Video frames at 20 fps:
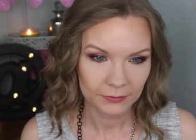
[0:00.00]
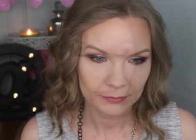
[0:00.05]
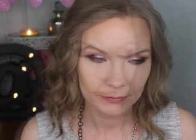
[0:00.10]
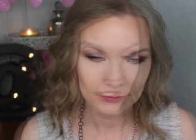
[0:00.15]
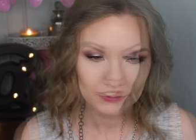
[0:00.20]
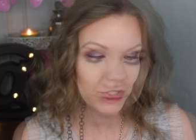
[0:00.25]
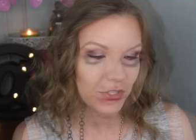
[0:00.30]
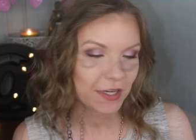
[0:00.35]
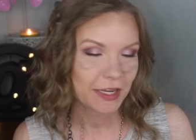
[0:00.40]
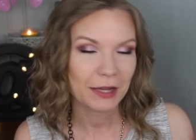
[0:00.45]

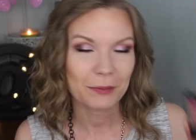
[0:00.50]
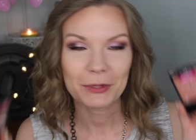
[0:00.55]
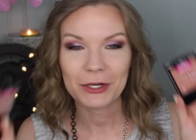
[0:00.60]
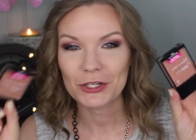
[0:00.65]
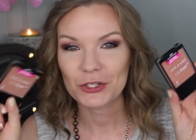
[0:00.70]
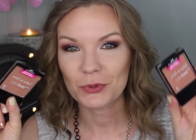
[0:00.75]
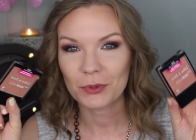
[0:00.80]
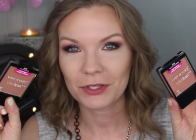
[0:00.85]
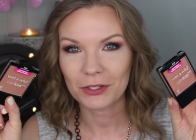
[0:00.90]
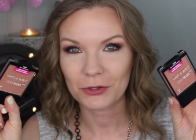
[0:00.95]
blush today, I'm
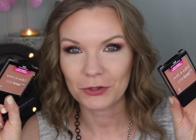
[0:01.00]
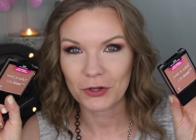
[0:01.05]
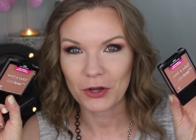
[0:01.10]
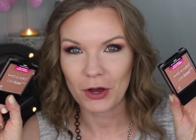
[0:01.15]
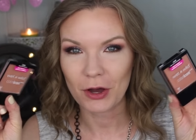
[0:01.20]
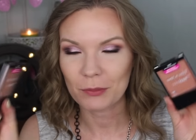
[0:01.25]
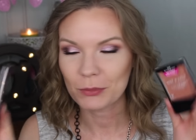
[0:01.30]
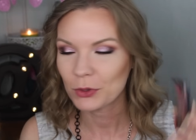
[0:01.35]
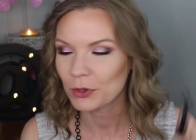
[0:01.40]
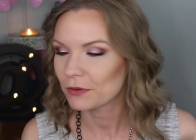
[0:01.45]
going to do a little
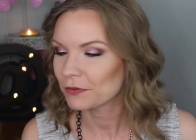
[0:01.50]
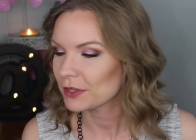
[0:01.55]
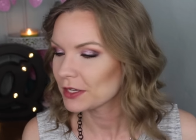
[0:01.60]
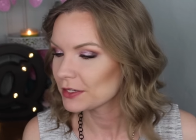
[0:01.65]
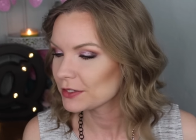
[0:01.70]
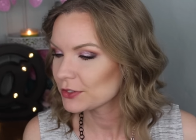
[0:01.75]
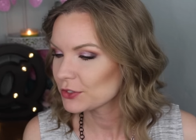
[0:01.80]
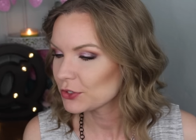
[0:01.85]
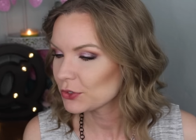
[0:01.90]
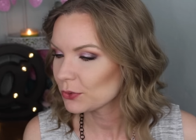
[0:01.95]
combo of
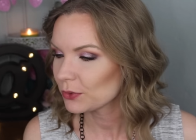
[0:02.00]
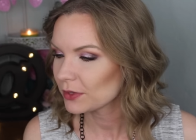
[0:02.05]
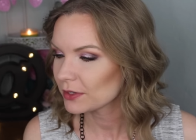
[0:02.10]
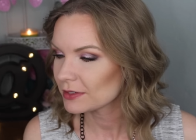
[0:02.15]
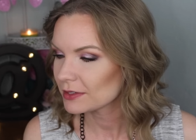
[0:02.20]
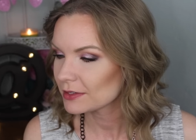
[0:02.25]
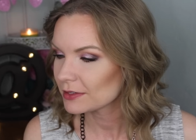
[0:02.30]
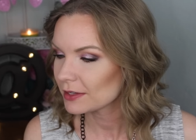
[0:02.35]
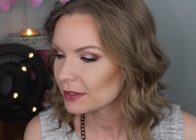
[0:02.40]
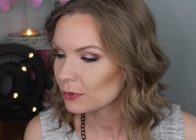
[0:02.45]
these two.
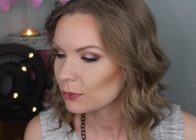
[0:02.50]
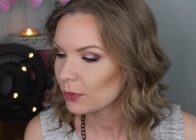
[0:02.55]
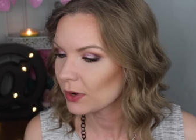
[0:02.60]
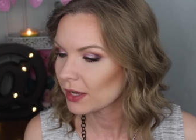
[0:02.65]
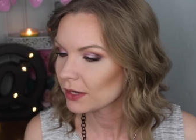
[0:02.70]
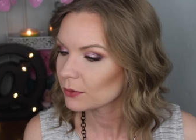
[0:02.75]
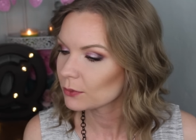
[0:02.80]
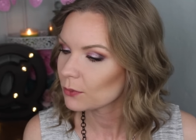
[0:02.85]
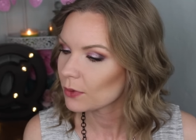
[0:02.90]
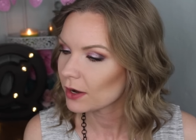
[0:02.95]
This is the
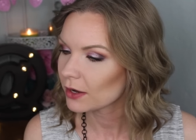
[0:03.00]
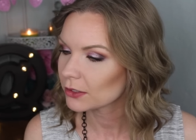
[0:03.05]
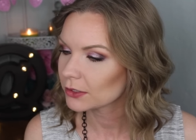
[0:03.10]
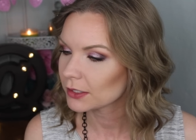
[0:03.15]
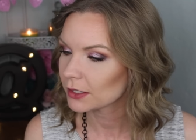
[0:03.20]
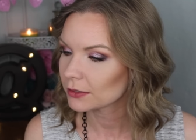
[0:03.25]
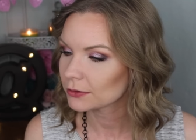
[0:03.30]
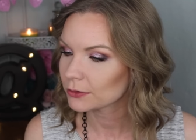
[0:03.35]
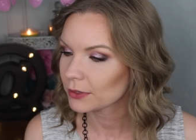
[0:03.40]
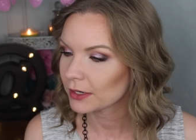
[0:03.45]
Wet n
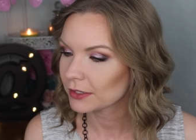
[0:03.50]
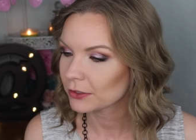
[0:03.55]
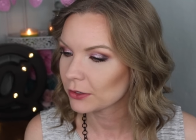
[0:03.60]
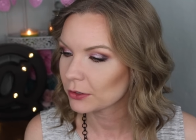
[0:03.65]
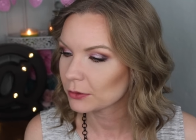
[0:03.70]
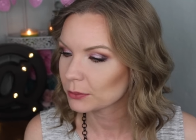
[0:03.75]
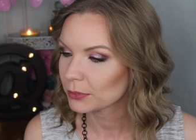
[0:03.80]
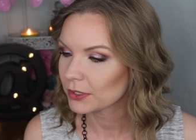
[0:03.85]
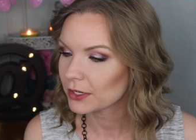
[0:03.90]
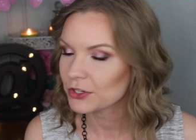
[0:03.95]
Wild Color
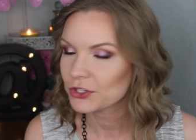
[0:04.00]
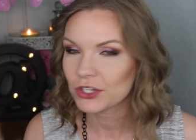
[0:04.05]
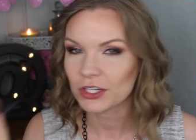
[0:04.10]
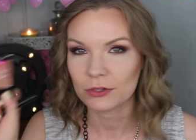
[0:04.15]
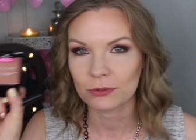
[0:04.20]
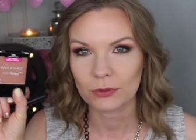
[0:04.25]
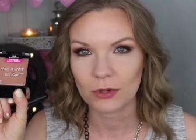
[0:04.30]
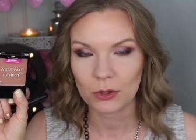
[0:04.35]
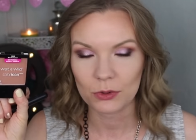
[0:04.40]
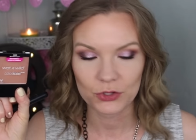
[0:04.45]
Icon Blush
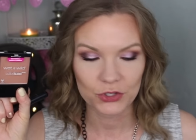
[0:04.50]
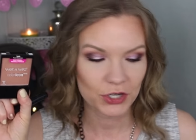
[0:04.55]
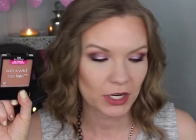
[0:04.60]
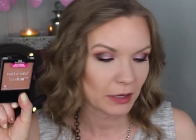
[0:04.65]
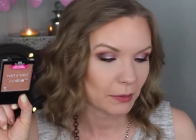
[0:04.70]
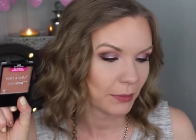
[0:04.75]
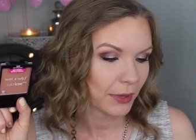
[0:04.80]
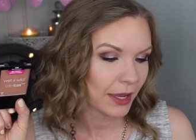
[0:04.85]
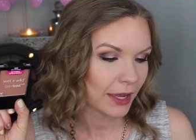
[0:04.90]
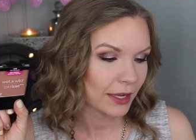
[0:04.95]
in Rose
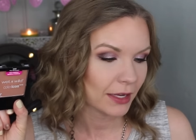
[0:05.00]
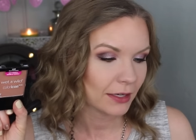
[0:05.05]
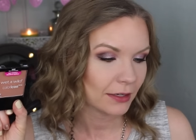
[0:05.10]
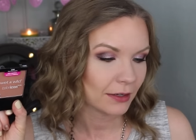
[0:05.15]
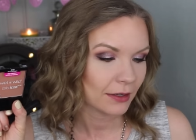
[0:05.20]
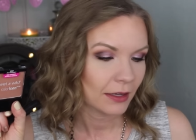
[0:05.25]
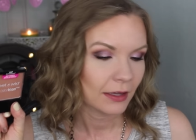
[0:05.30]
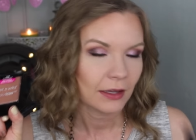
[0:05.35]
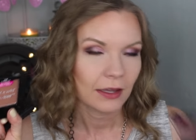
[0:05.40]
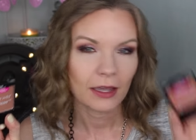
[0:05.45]

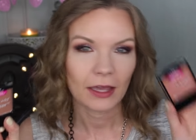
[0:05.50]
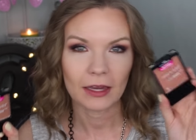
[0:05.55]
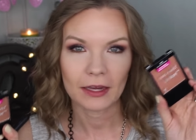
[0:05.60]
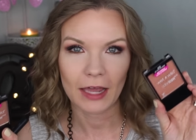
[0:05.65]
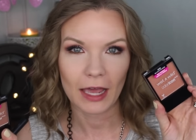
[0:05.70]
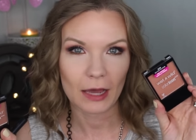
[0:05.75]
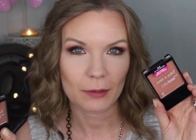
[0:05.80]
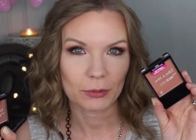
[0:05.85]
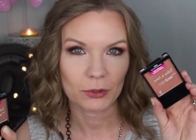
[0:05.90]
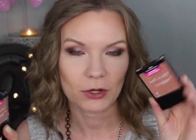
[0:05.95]
Champagne and
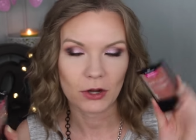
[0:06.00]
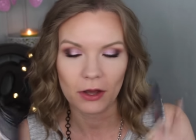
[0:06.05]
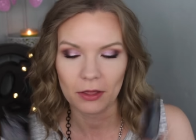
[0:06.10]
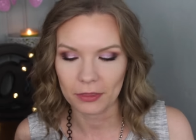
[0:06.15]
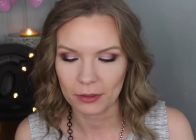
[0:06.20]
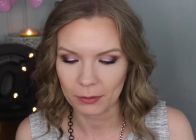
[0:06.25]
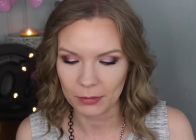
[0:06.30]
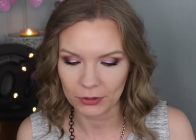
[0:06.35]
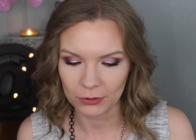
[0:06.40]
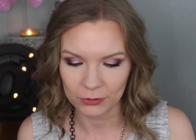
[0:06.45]

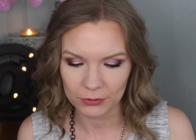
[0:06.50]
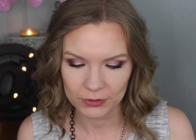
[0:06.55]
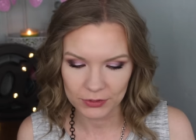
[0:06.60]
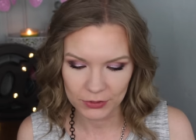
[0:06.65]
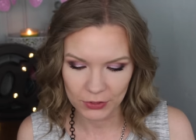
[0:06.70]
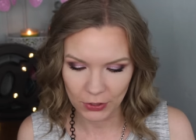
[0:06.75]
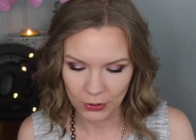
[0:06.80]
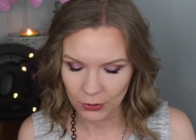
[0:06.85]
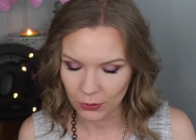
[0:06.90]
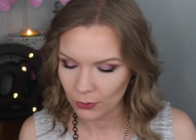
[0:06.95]
Apricot in the middle.
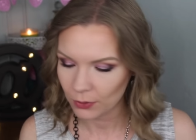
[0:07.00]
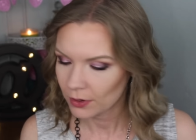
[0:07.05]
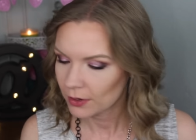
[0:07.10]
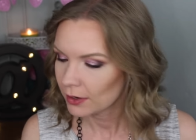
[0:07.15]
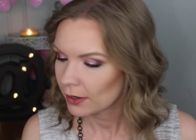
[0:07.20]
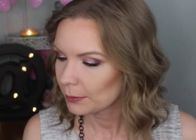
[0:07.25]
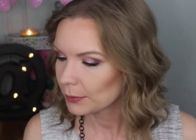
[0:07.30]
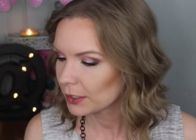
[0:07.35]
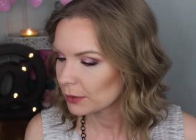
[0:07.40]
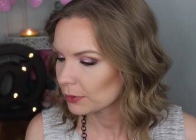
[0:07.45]
So
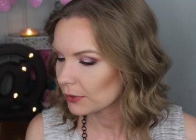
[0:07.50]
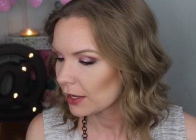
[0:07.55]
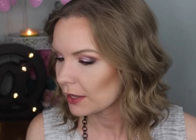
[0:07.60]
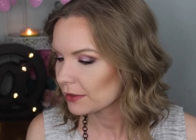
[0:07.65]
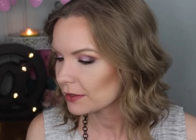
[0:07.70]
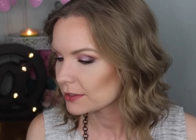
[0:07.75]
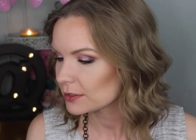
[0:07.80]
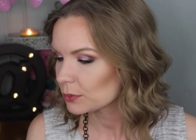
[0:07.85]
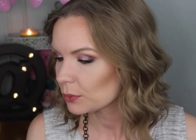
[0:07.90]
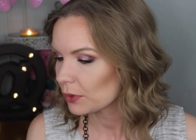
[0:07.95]
I'm going to
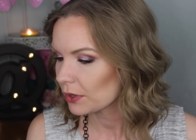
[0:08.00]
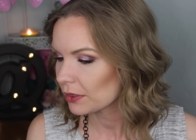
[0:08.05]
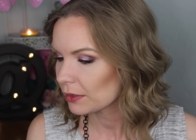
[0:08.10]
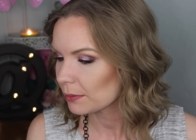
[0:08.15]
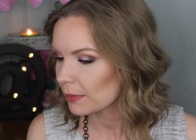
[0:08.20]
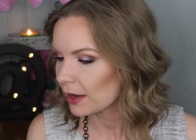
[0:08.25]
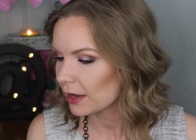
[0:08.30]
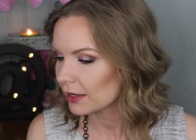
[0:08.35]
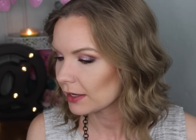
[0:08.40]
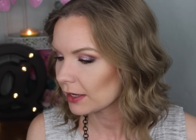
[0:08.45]
apply this
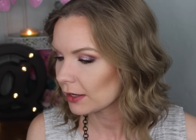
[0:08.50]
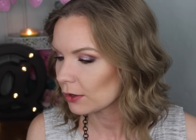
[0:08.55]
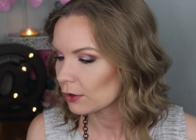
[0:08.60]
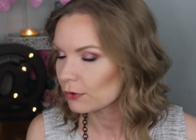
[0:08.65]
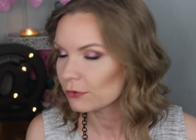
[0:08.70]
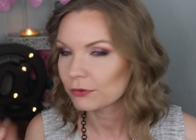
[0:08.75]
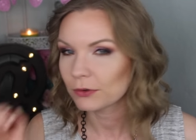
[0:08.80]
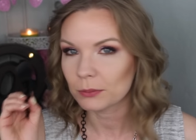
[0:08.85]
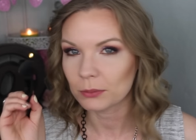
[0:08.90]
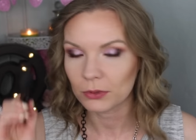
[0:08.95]
with my
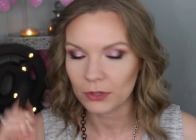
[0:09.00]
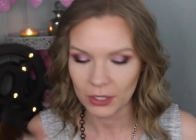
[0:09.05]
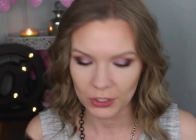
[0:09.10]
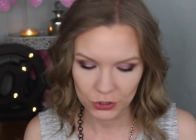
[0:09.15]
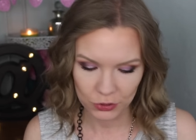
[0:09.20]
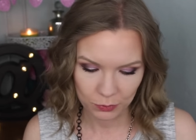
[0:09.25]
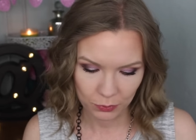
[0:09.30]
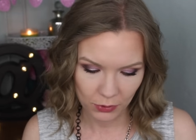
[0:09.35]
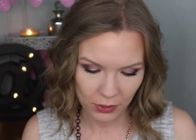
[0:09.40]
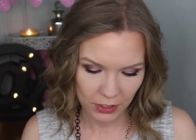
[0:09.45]
e.l.f.
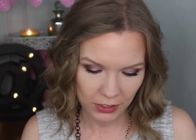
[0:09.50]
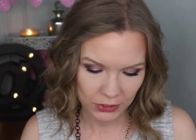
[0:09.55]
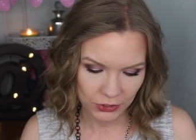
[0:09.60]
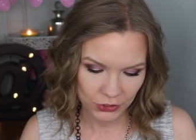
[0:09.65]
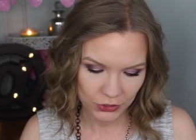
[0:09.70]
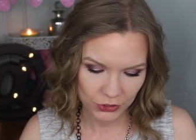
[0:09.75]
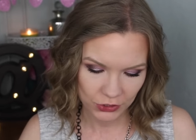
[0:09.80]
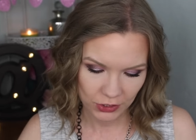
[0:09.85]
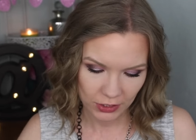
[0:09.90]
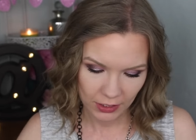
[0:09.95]
blush
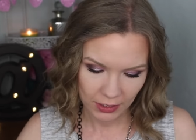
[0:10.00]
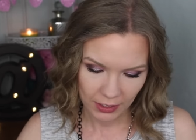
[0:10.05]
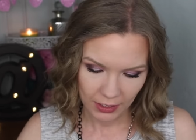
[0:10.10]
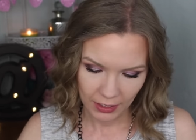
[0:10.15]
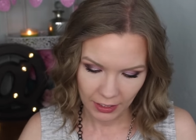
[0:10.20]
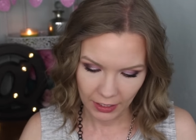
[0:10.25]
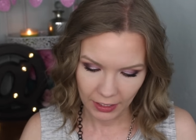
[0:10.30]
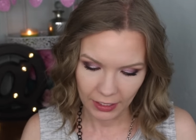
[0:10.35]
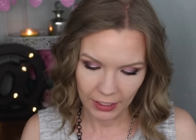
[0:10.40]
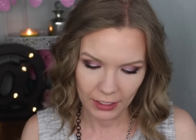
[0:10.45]
brush.
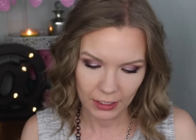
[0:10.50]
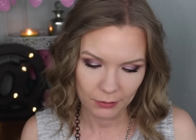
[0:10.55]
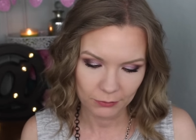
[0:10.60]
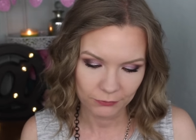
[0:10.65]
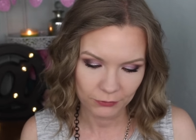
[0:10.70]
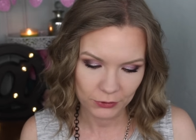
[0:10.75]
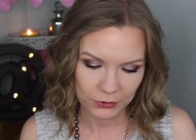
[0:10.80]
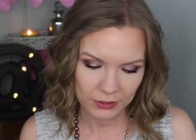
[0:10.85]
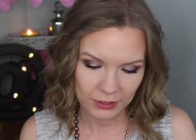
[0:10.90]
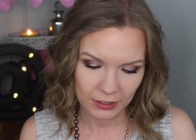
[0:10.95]
And
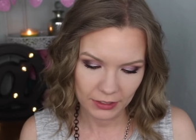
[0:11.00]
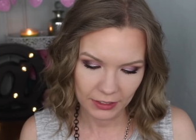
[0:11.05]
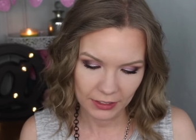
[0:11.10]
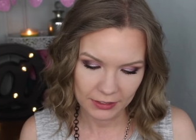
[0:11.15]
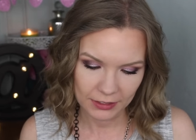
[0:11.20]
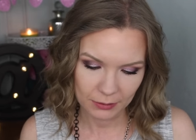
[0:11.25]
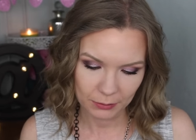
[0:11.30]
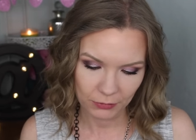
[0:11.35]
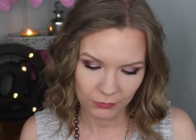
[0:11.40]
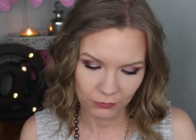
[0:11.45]
I'm first going to
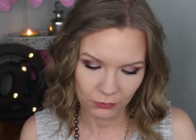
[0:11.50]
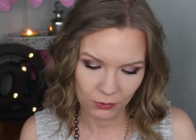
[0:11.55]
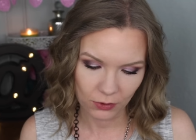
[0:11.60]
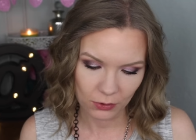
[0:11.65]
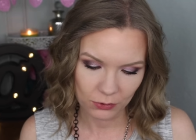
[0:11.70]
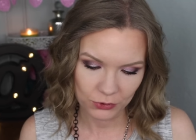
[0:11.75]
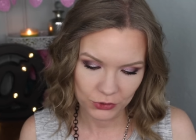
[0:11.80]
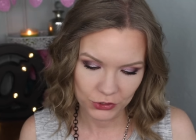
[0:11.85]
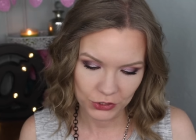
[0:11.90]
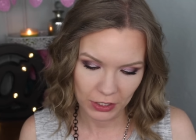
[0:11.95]
get some of
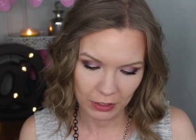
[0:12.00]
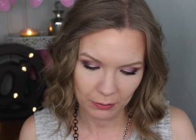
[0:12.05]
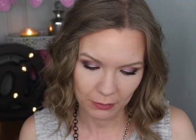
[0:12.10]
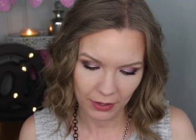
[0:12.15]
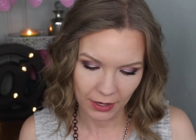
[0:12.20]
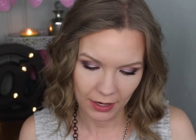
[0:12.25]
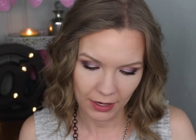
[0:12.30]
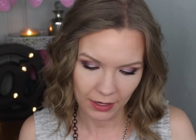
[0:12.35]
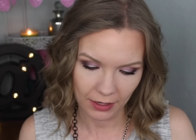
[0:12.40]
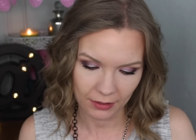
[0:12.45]
Rose
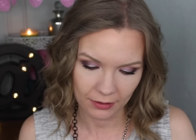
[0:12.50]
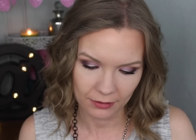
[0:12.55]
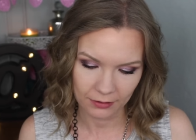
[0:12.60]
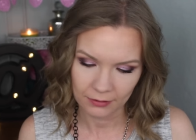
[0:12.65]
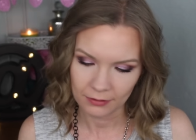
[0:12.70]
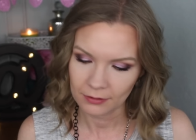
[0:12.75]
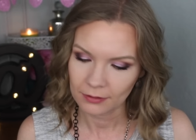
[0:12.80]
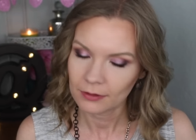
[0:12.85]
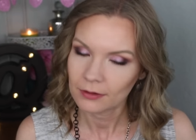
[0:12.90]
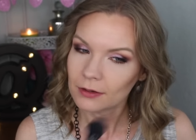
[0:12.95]

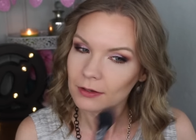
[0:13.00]
Champagne